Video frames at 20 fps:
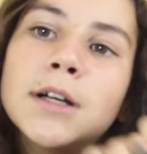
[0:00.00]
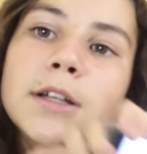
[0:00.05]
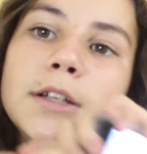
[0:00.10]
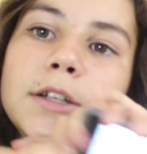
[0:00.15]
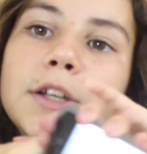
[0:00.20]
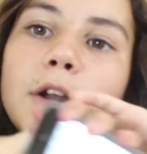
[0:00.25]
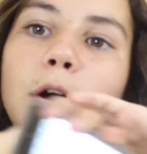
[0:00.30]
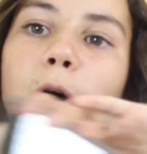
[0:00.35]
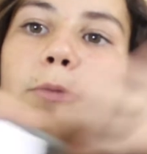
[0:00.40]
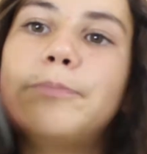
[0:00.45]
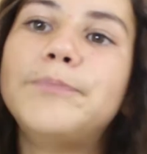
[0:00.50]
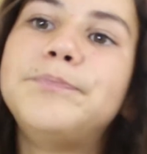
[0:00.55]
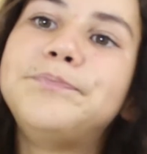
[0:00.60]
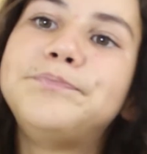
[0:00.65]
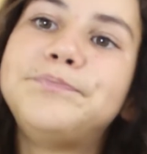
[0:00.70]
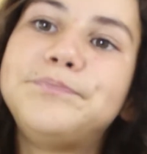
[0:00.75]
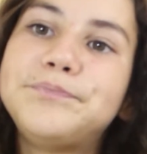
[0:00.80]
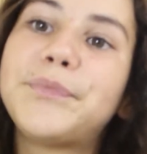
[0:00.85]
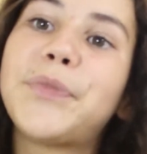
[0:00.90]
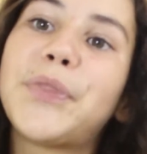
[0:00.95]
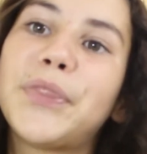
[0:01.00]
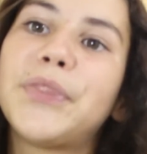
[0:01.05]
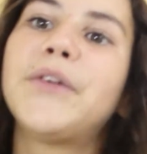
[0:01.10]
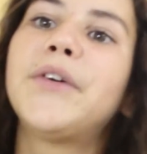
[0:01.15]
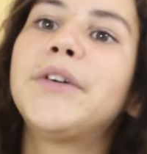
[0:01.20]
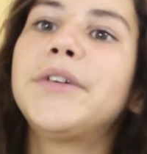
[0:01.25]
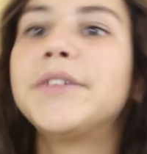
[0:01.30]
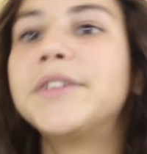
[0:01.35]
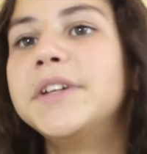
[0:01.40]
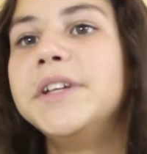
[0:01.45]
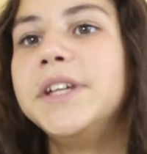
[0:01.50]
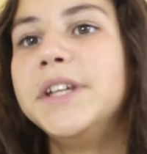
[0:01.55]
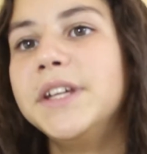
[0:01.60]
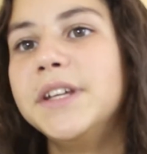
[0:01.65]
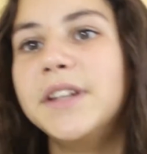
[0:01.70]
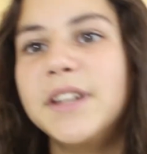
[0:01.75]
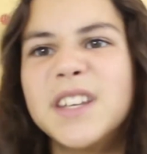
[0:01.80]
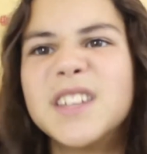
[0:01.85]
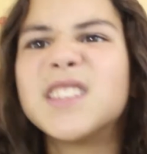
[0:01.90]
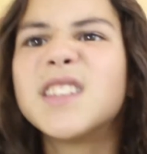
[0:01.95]
you know,
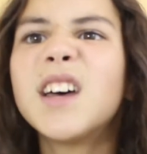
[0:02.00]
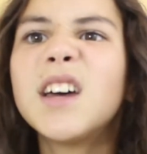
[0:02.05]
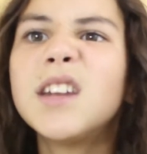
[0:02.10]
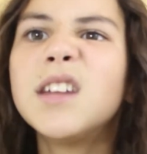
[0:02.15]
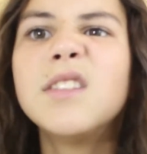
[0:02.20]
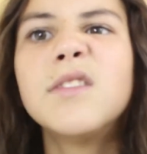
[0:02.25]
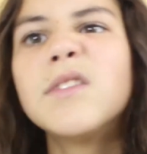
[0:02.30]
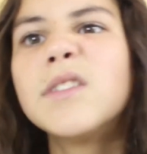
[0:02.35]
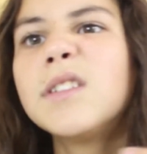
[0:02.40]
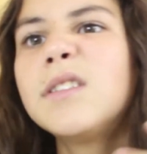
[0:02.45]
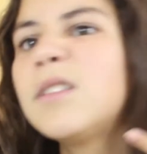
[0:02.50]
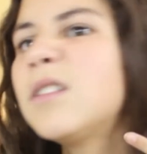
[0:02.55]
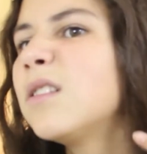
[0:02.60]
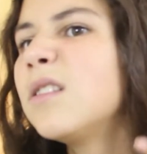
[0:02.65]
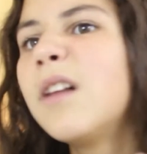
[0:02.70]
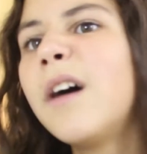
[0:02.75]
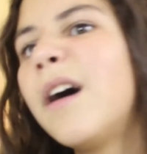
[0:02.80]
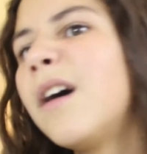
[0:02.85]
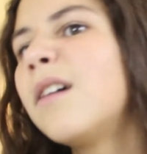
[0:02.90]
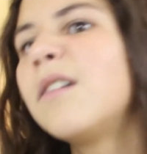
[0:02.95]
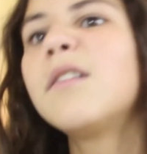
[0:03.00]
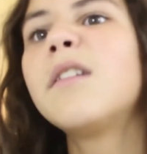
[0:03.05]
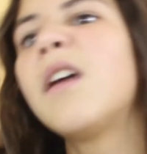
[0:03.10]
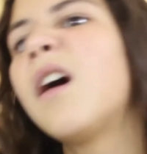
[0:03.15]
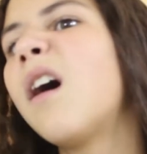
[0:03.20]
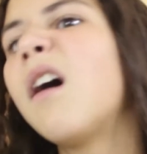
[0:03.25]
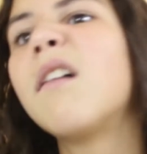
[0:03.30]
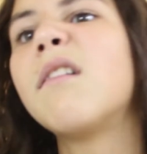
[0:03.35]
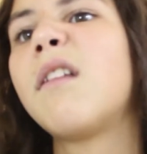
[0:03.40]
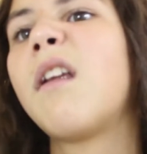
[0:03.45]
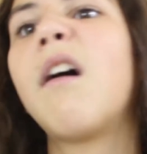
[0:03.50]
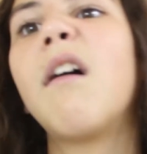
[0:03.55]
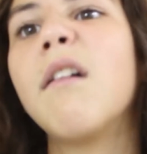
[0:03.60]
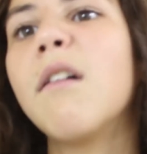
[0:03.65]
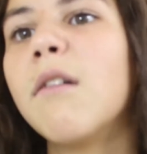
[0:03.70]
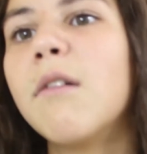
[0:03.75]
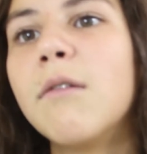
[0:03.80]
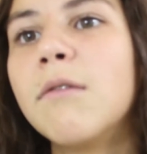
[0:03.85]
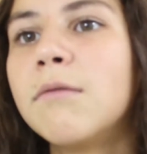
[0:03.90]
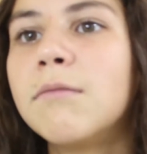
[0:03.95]
13. Is that even allowed?
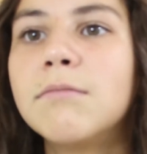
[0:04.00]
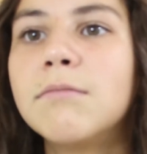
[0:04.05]
No,